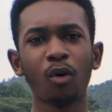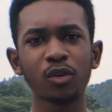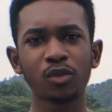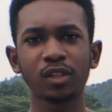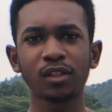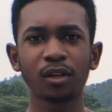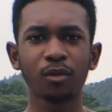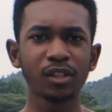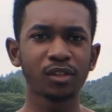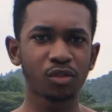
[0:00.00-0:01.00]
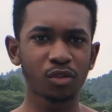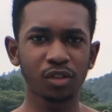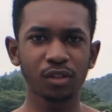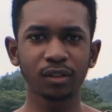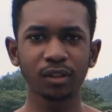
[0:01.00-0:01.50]
WellZoot is a good
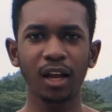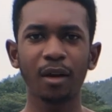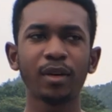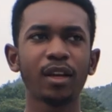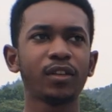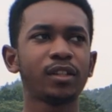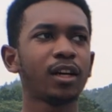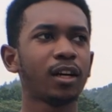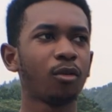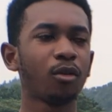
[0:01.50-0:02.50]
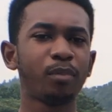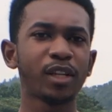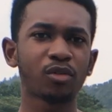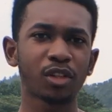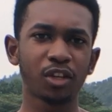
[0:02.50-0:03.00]
institution. I believe it's a good
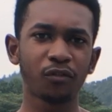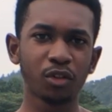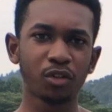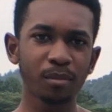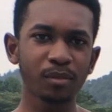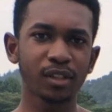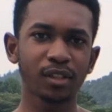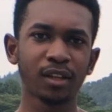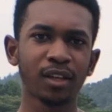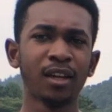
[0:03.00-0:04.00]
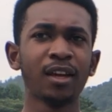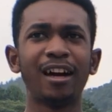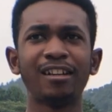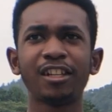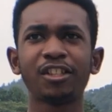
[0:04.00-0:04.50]
place to achieve your dreams
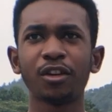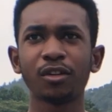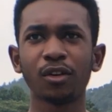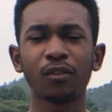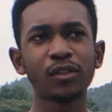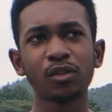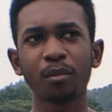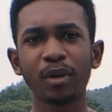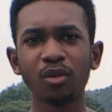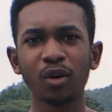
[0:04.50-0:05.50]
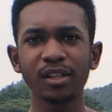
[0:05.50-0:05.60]
and nurture yourself in so many